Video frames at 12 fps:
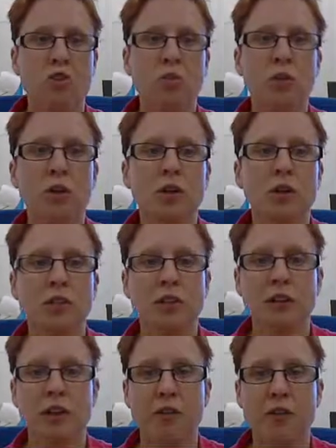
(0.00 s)
So what are
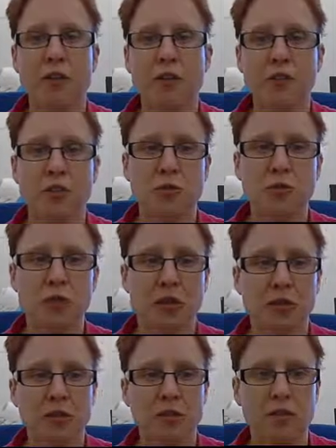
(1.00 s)
criteria for research
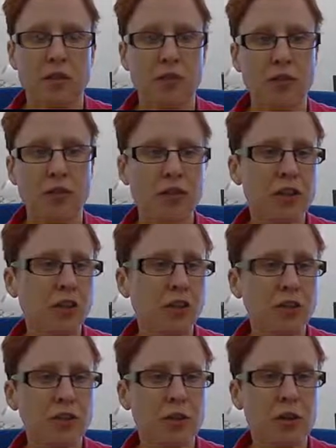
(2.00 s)
objectives? The first thing
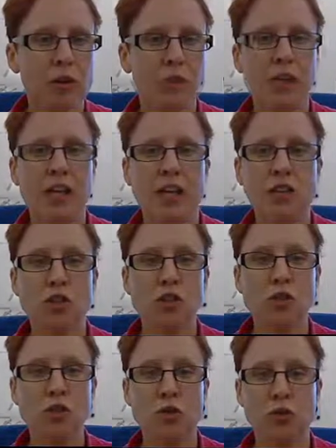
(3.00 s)
you need to look at it, is it
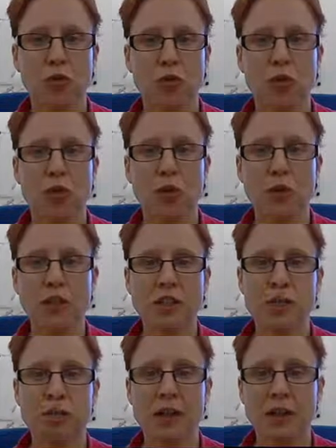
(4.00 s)
useful? What
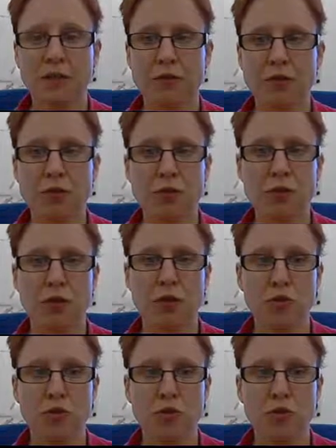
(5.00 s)
is the benefit of your